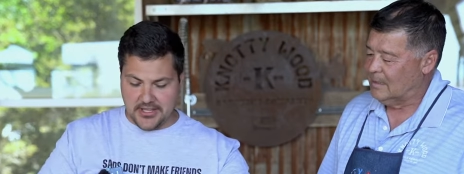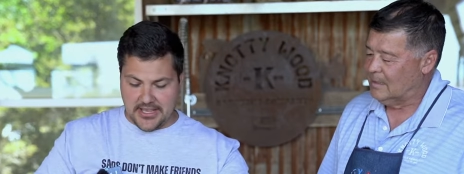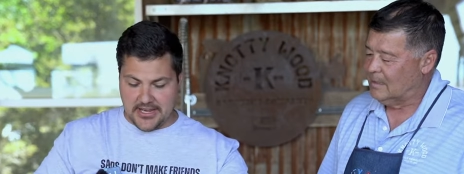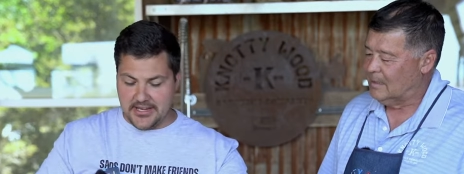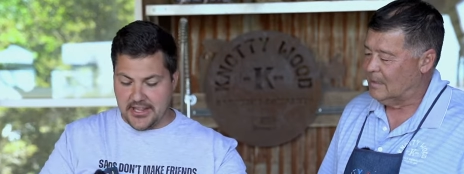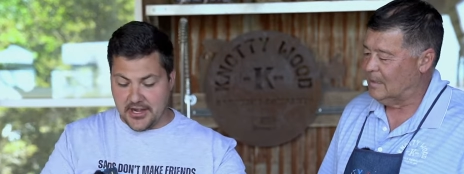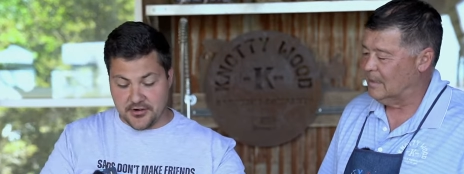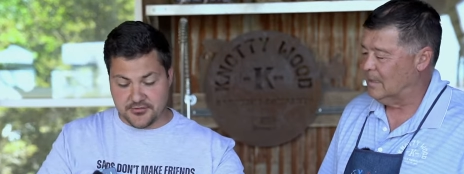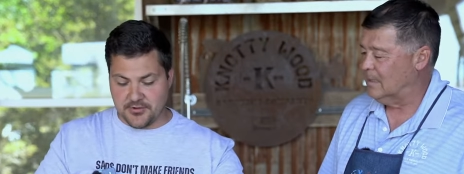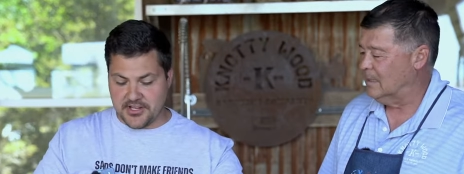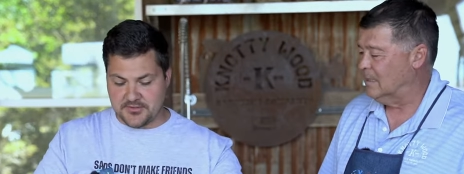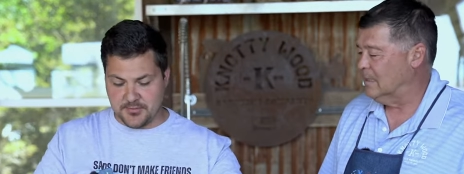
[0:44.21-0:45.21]
Speaker 1: any Harris
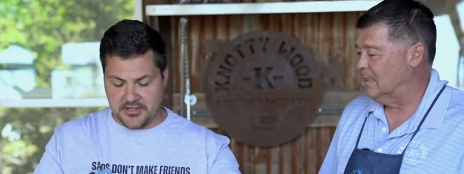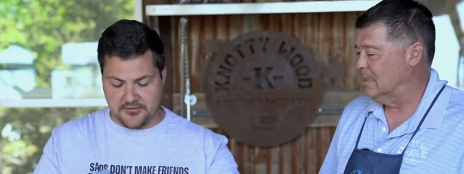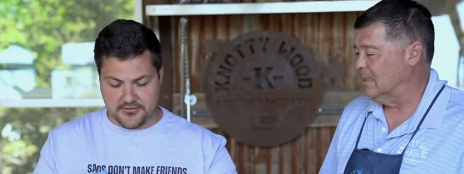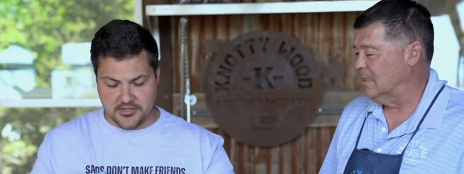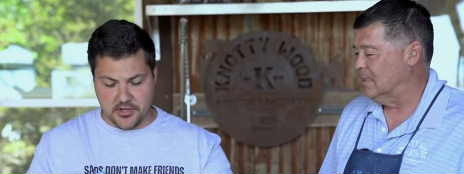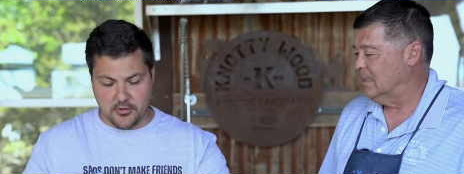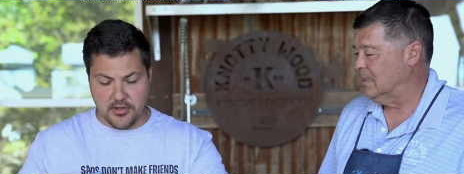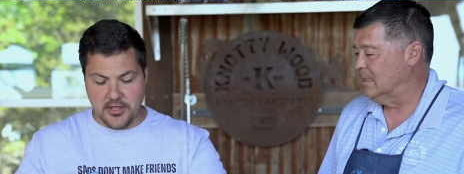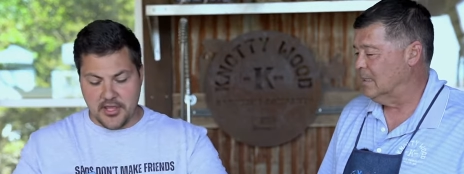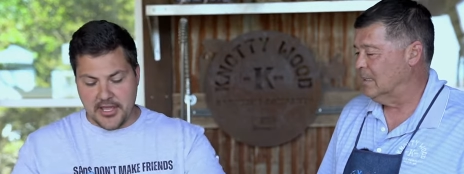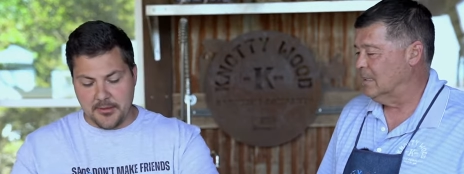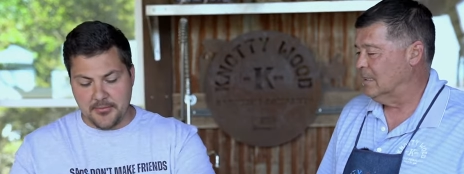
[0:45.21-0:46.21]
Ranch beef. So
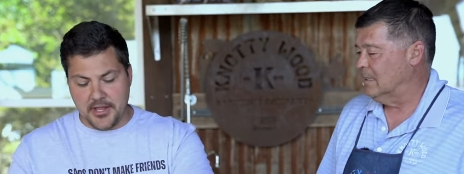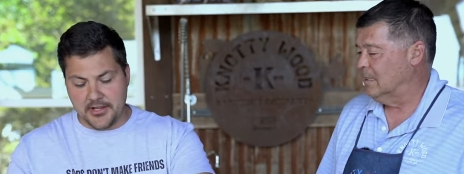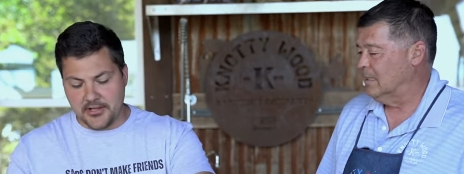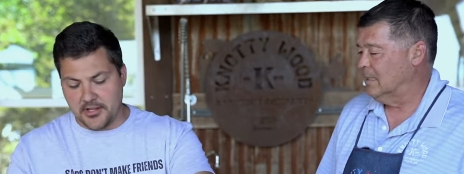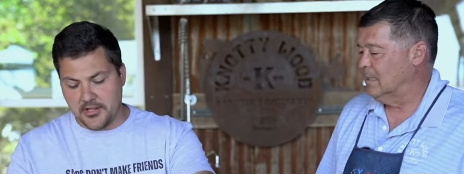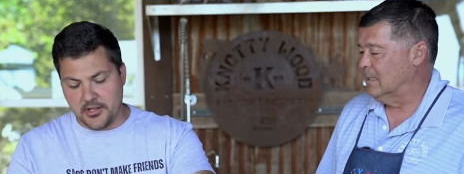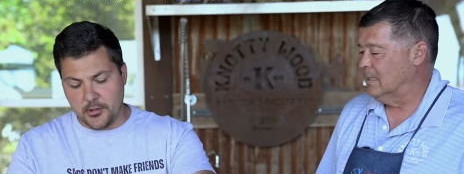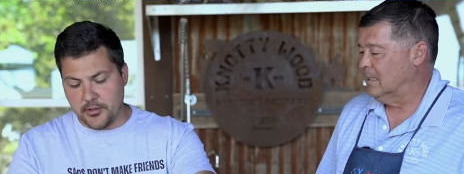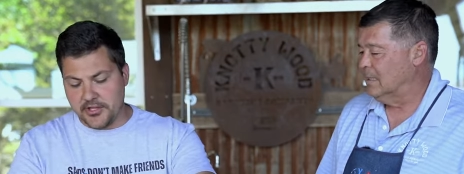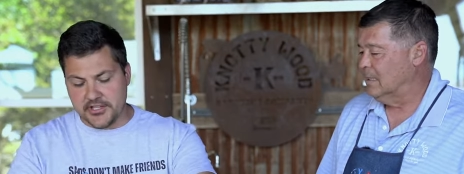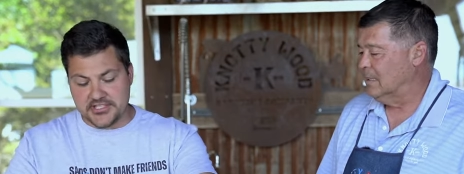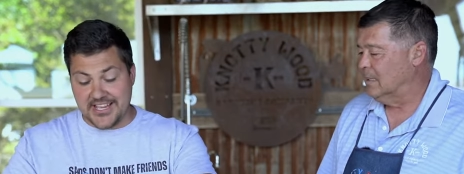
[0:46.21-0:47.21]
I'm not a, a
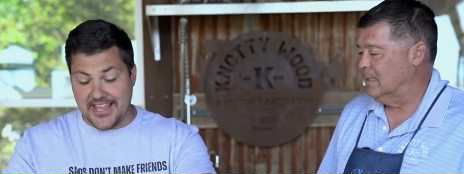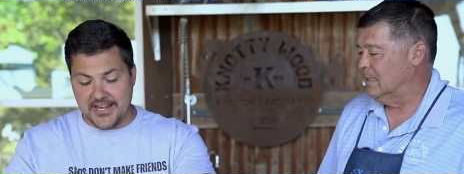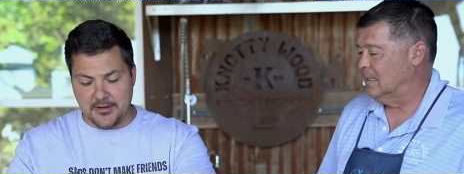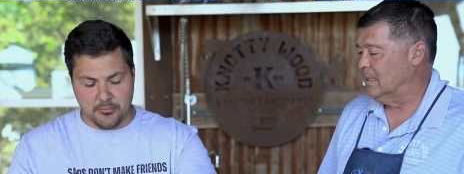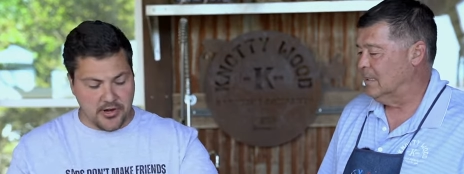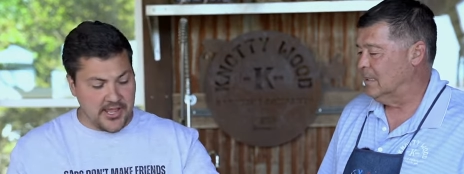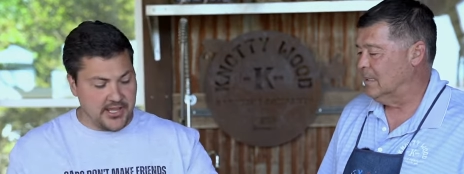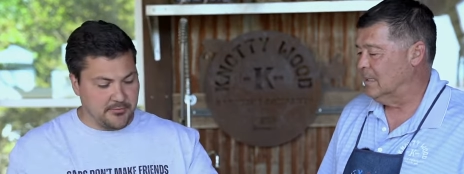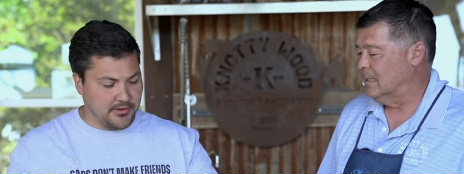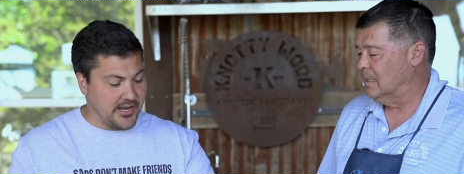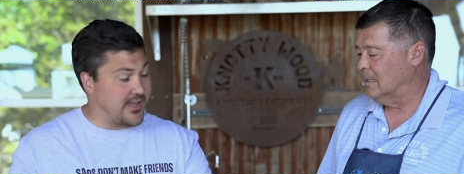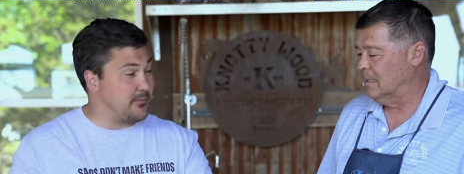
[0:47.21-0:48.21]
loyalist to any brand,
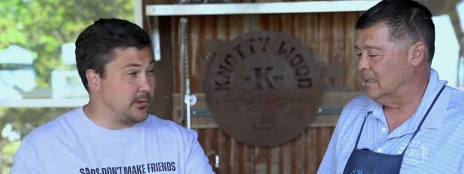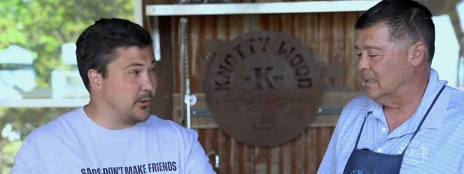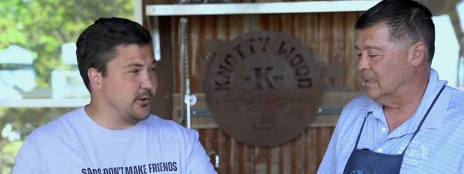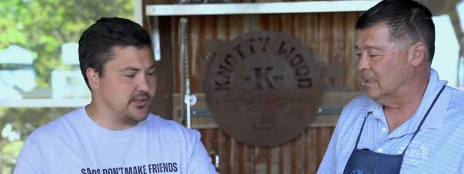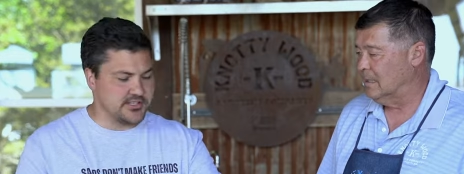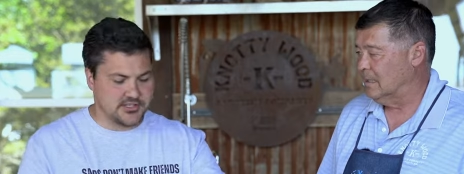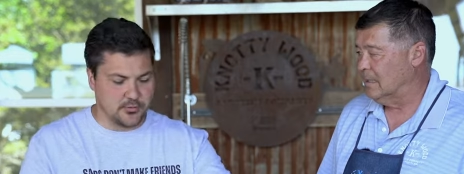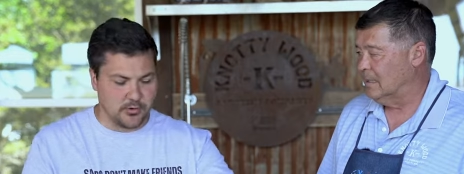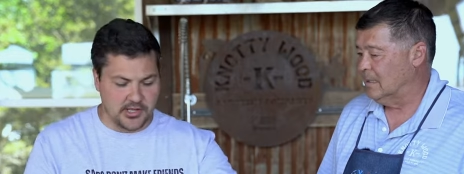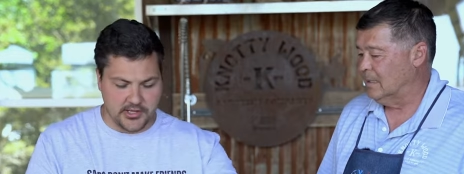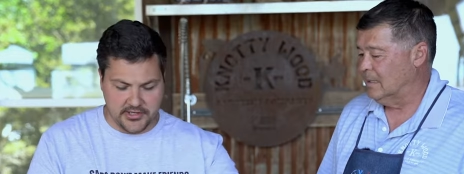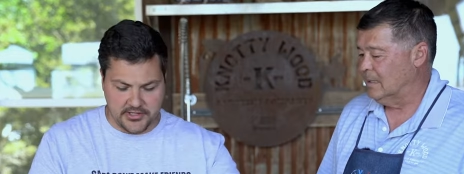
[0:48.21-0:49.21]
but I am a loyalist to
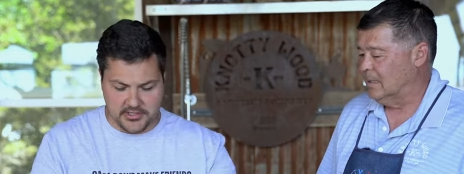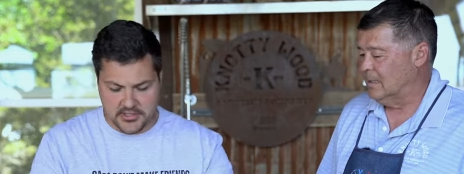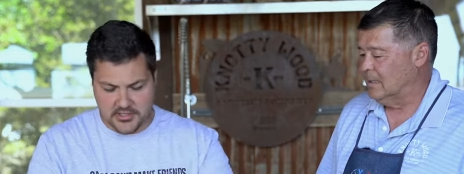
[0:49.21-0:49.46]
quality.